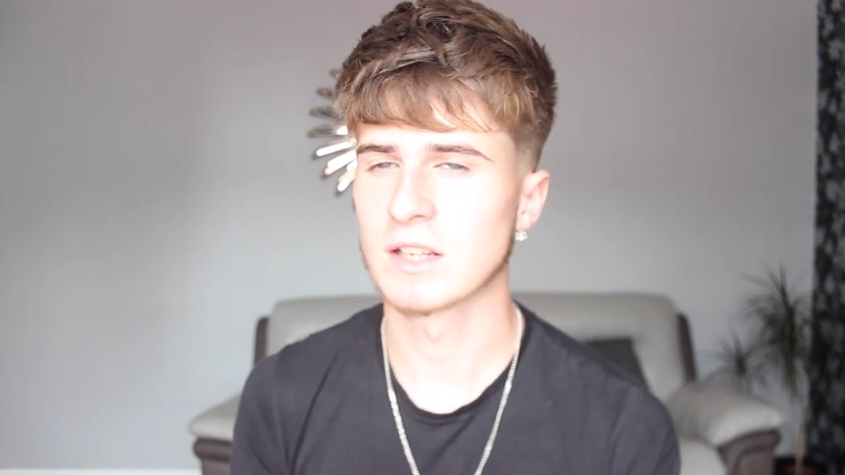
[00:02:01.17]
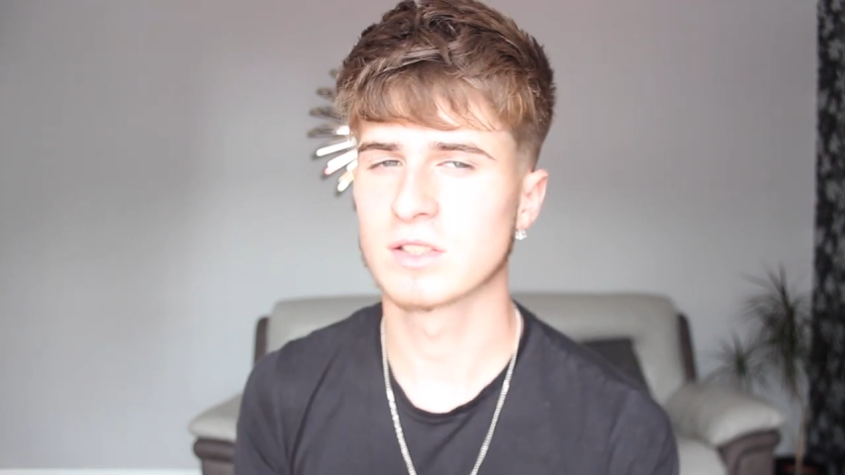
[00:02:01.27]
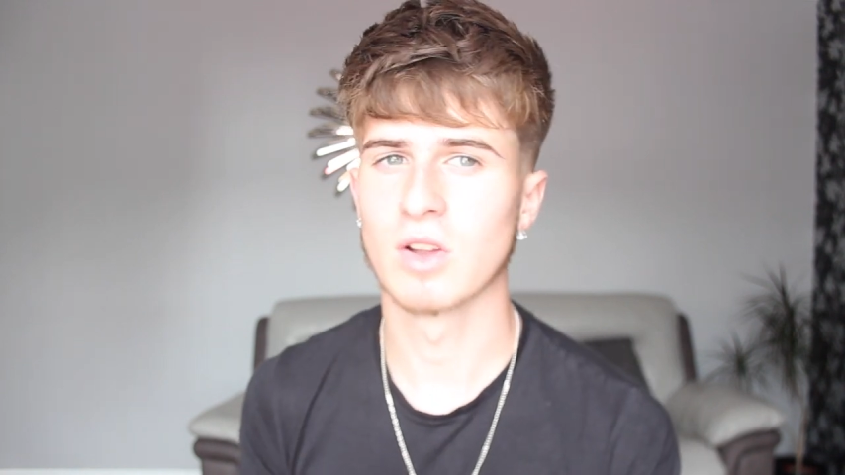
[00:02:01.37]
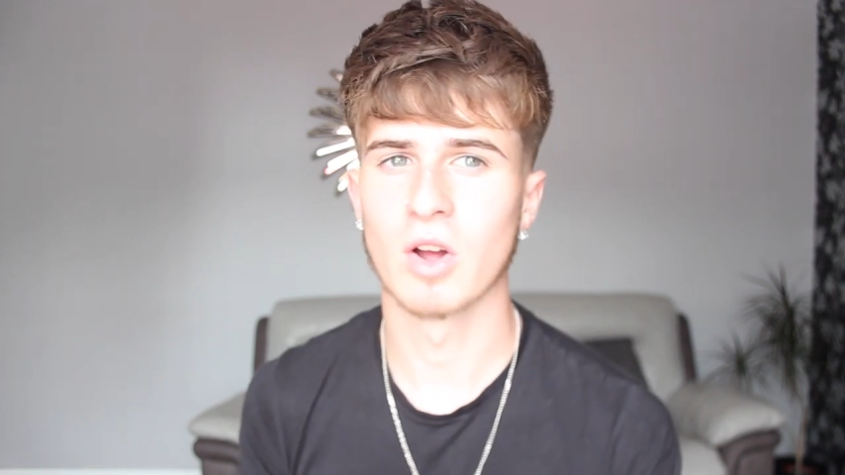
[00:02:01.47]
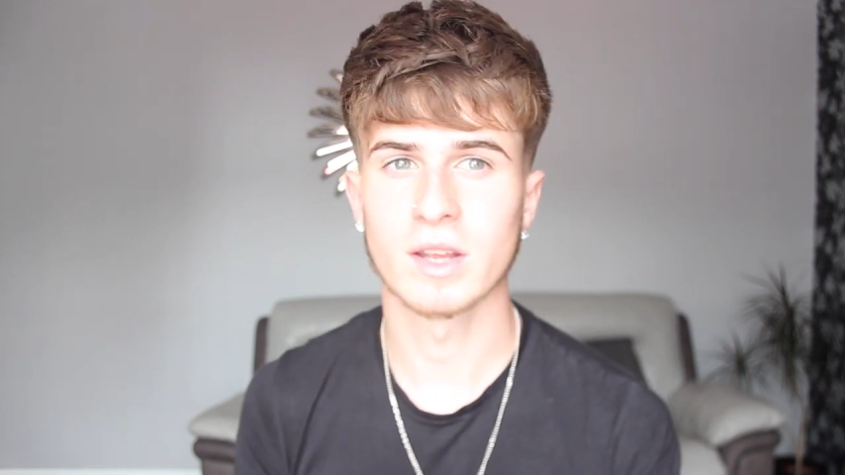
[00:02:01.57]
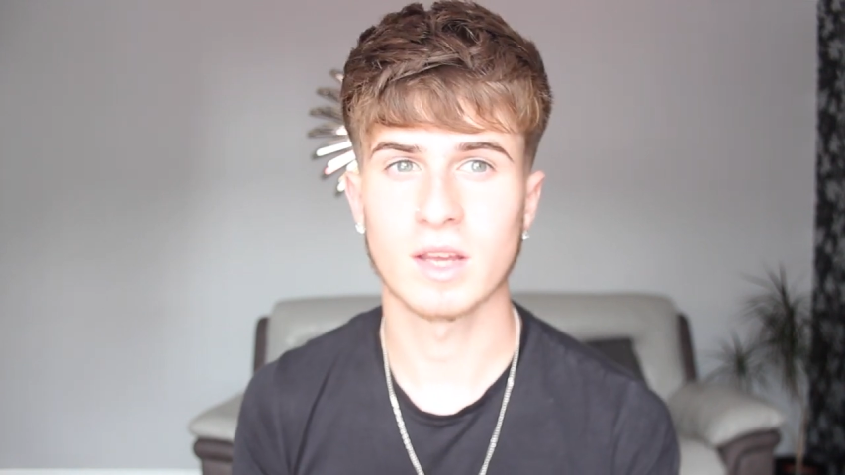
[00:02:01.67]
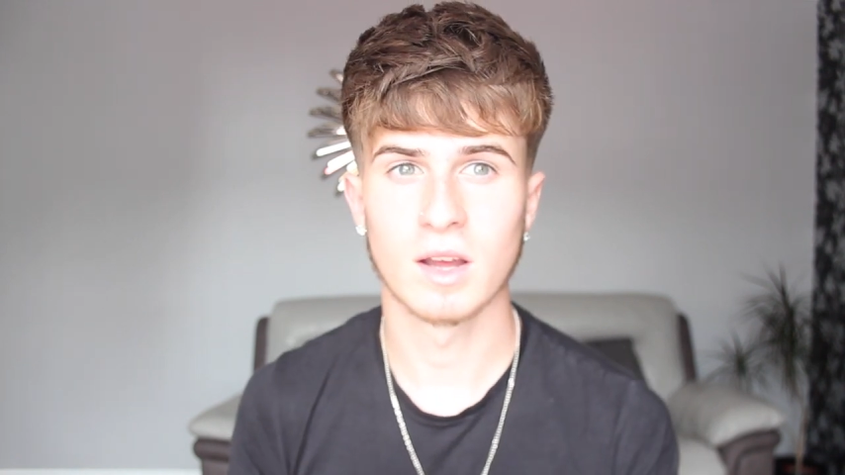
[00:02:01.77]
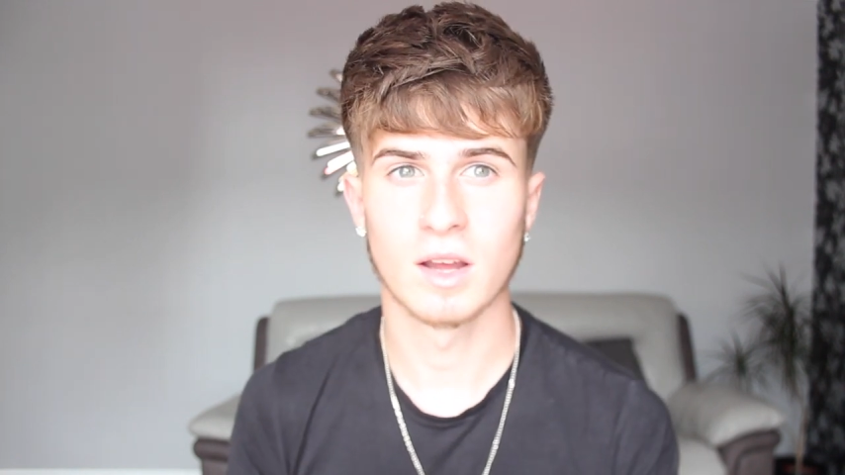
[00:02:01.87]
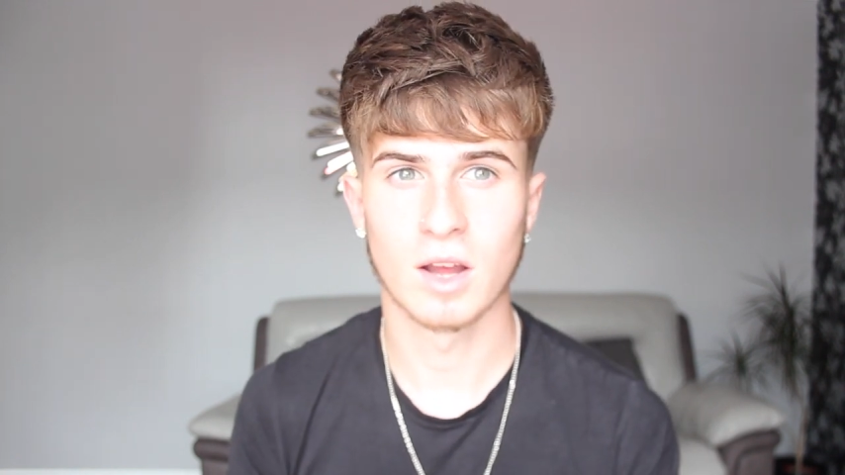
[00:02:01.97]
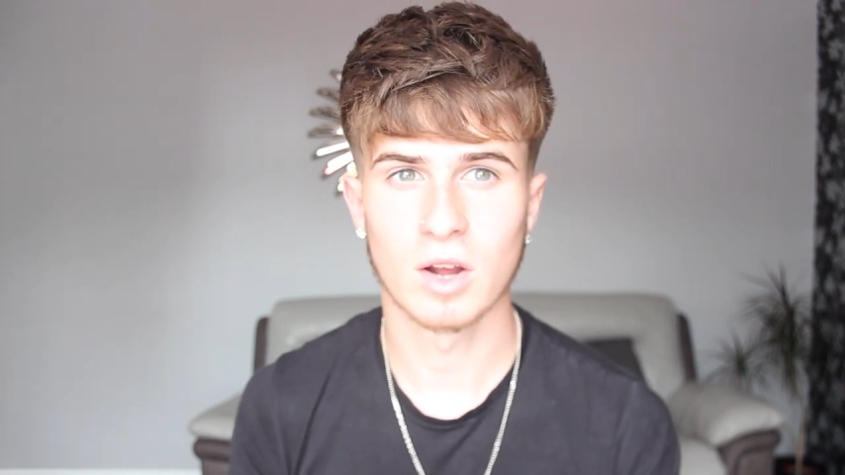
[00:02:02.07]
That's like
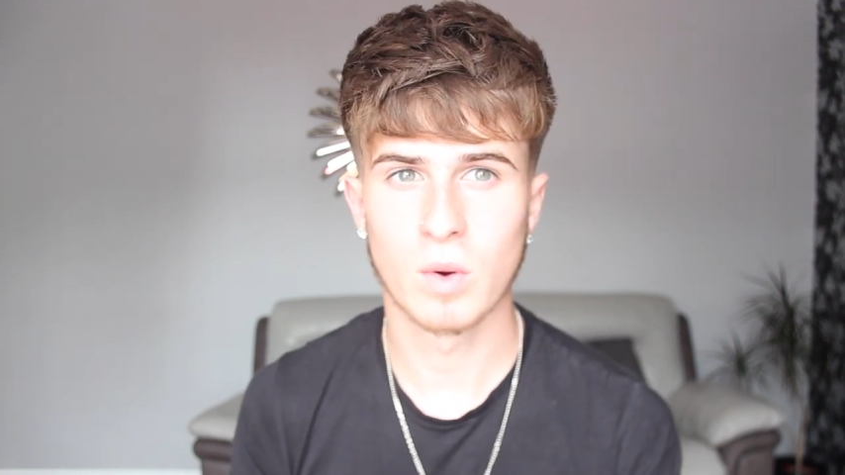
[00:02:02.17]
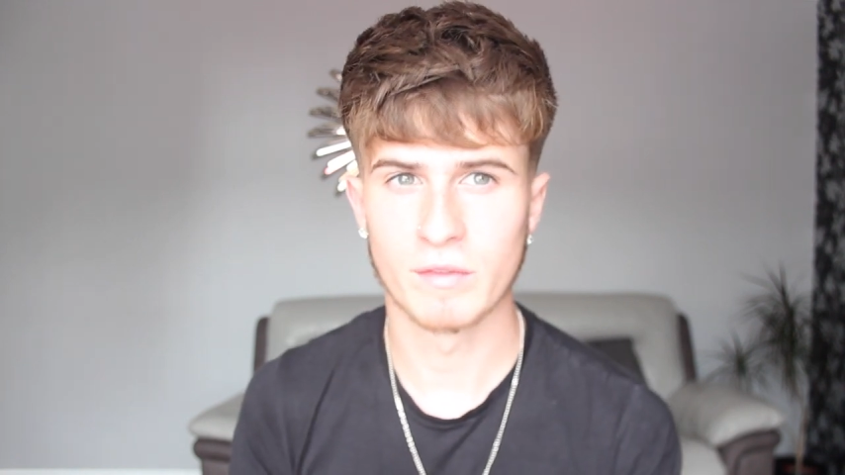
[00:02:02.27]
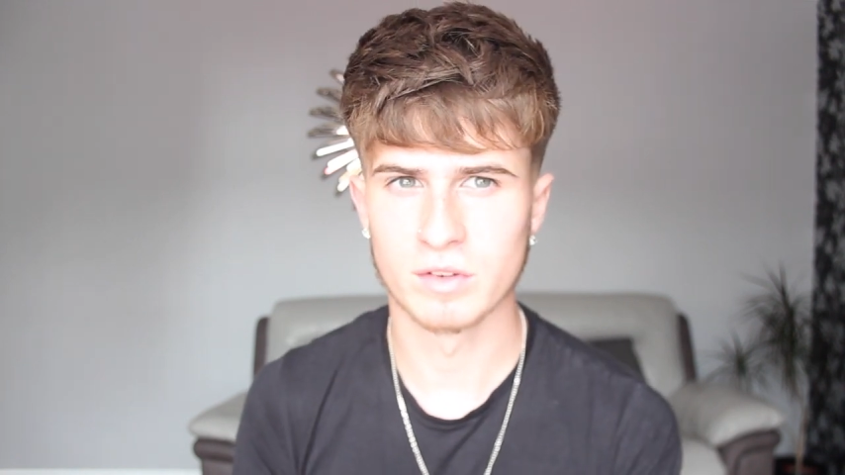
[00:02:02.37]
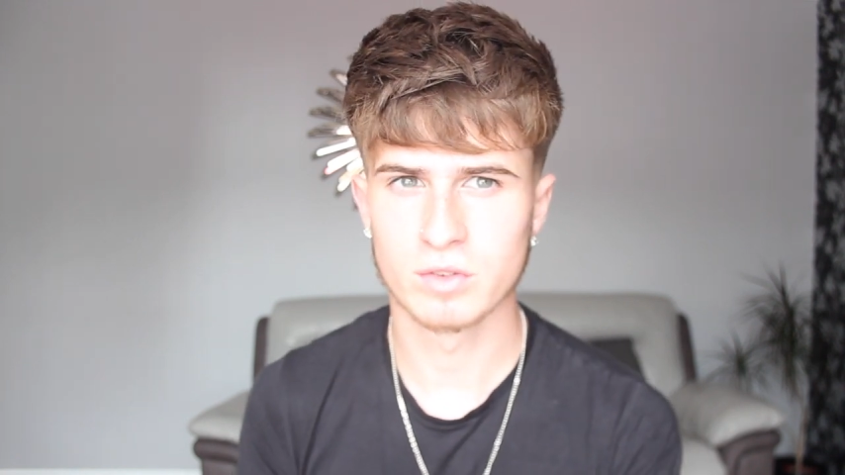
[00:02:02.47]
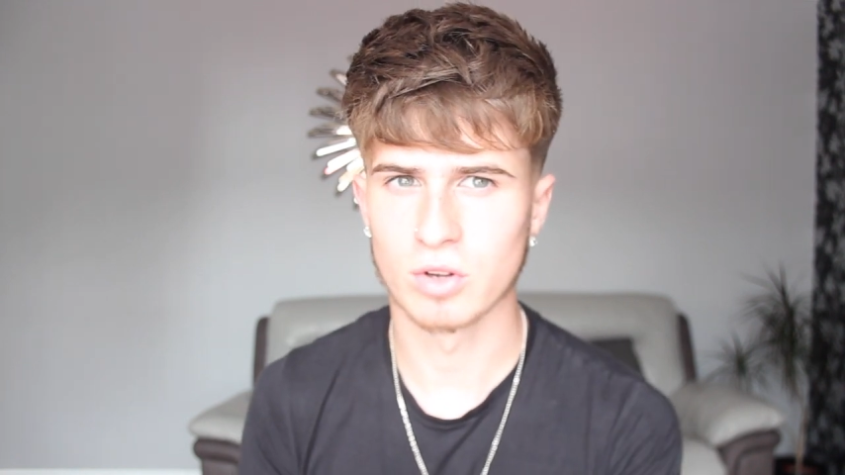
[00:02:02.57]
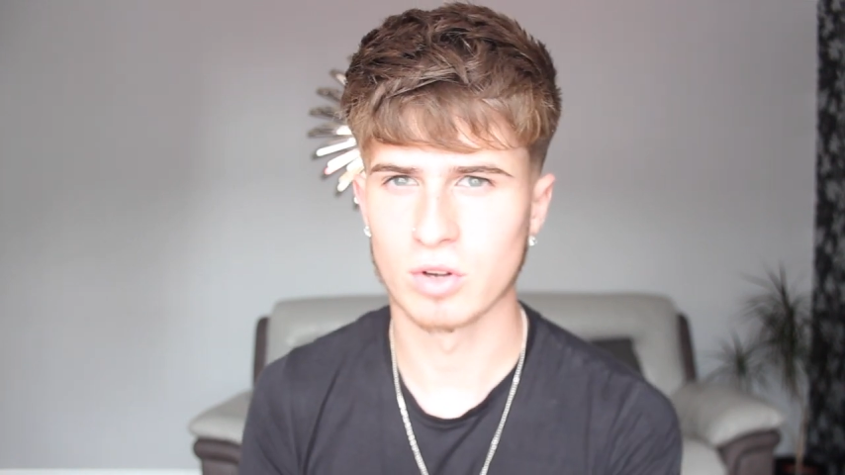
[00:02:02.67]
equivalent